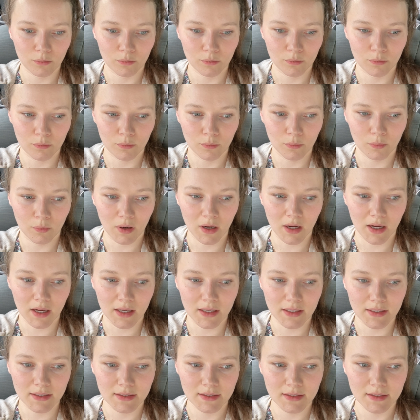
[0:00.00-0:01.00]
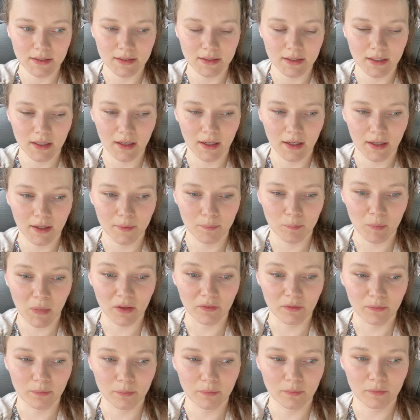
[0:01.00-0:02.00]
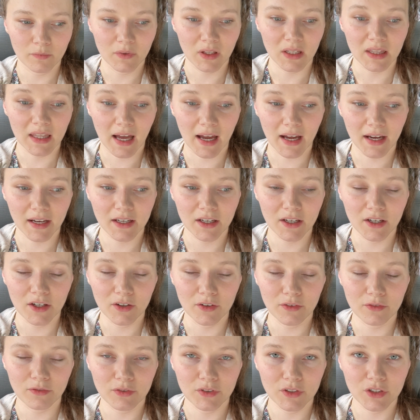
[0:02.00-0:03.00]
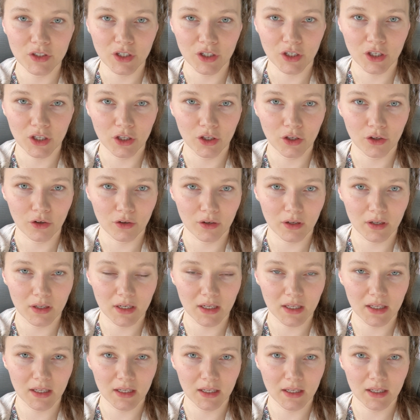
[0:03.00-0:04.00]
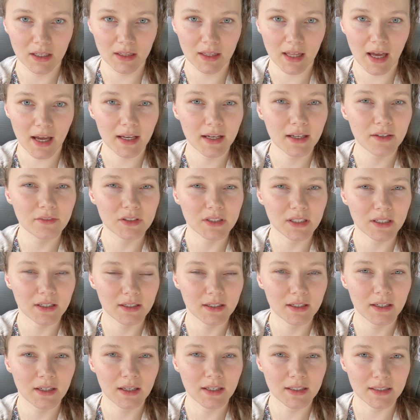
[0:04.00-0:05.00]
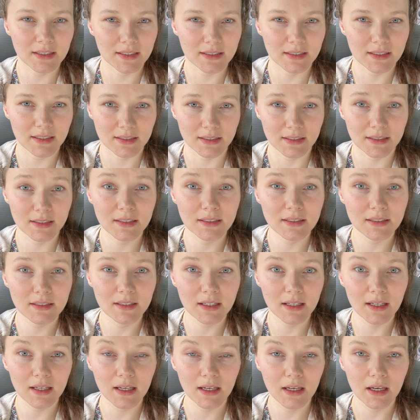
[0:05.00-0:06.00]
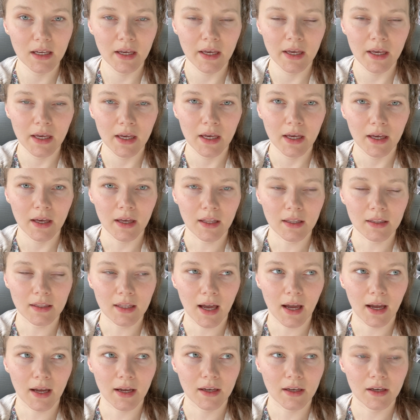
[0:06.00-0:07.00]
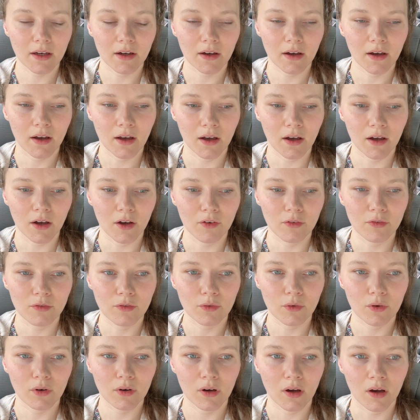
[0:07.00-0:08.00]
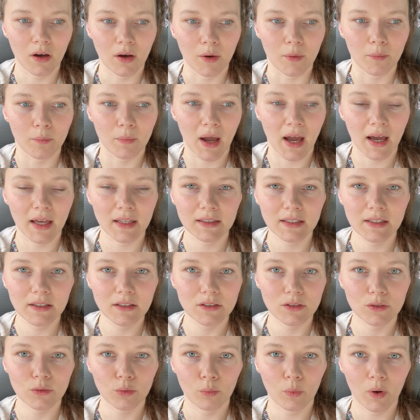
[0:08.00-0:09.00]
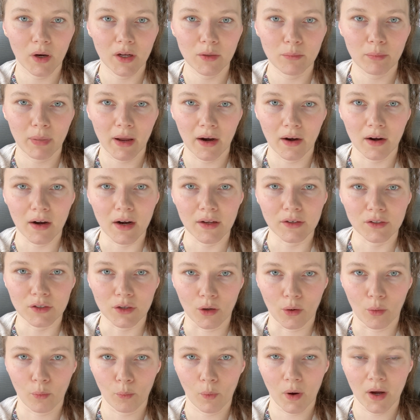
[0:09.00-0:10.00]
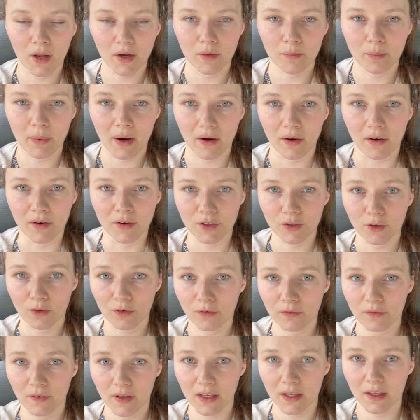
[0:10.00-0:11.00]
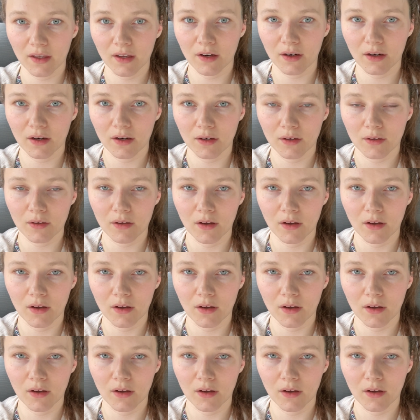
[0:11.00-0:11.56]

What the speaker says: was a lack of security, a lack of consistency, a lack of at least one parent or one parental figure